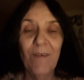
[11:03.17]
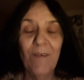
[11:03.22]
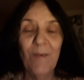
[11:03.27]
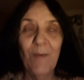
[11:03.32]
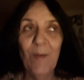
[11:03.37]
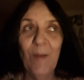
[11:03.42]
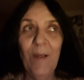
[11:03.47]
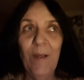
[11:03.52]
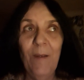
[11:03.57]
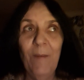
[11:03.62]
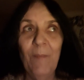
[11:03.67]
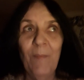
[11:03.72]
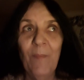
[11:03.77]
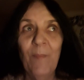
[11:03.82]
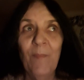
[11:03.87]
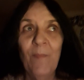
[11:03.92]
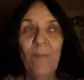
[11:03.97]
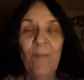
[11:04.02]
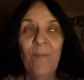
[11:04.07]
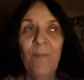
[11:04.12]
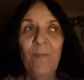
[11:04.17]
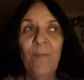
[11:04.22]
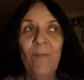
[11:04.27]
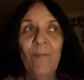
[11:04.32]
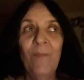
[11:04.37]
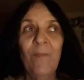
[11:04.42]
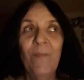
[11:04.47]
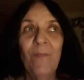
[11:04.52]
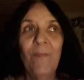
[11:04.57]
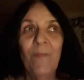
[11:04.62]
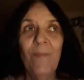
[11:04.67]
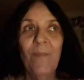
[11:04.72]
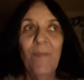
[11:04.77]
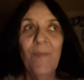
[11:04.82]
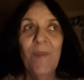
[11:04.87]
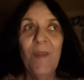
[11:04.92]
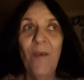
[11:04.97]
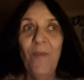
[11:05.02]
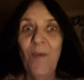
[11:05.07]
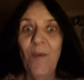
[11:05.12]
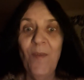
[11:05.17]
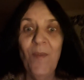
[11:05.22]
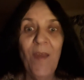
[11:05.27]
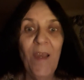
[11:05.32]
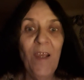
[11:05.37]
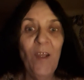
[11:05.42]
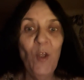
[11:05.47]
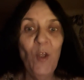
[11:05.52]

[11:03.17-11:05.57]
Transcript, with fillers: right? Nothing they